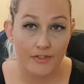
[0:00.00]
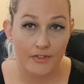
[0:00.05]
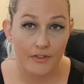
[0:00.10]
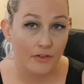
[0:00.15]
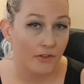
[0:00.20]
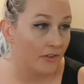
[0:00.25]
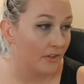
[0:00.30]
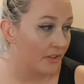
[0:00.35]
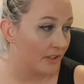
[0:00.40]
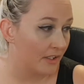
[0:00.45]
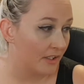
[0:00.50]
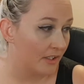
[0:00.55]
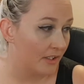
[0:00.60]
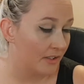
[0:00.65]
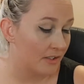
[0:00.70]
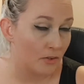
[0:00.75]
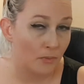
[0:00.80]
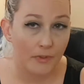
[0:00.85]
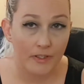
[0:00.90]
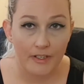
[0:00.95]
30,
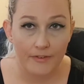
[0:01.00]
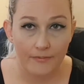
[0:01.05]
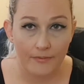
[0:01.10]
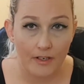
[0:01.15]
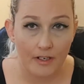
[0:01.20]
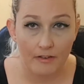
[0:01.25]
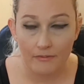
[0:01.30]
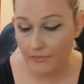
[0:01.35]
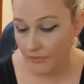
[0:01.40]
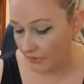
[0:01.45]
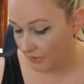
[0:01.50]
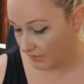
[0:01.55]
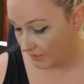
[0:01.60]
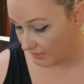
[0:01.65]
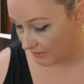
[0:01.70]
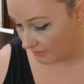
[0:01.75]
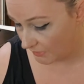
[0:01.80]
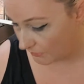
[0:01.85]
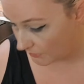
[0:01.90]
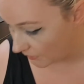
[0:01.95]
25,
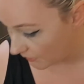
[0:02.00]
30, who